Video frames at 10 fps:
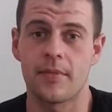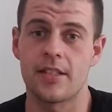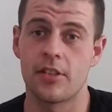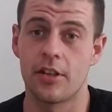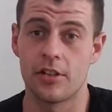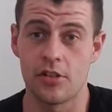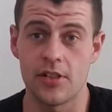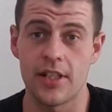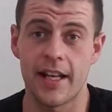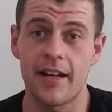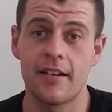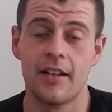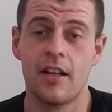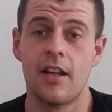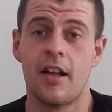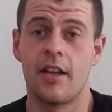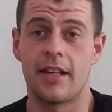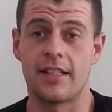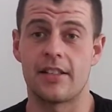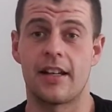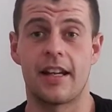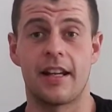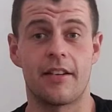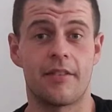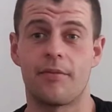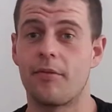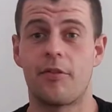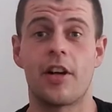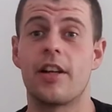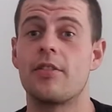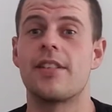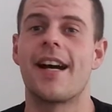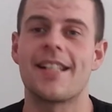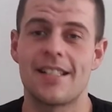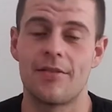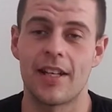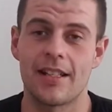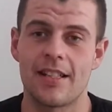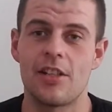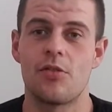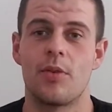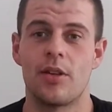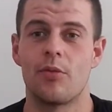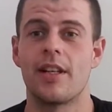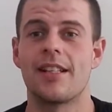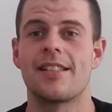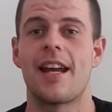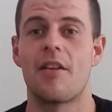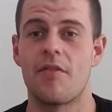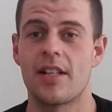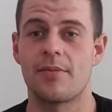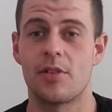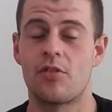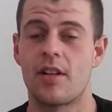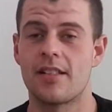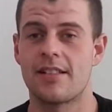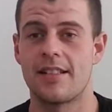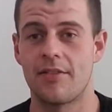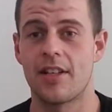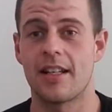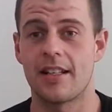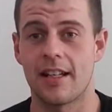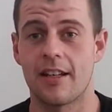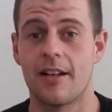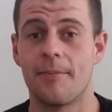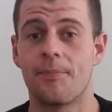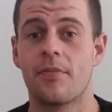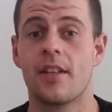So due to that, there's a very good tax advantage with real estate investment trust dividend income.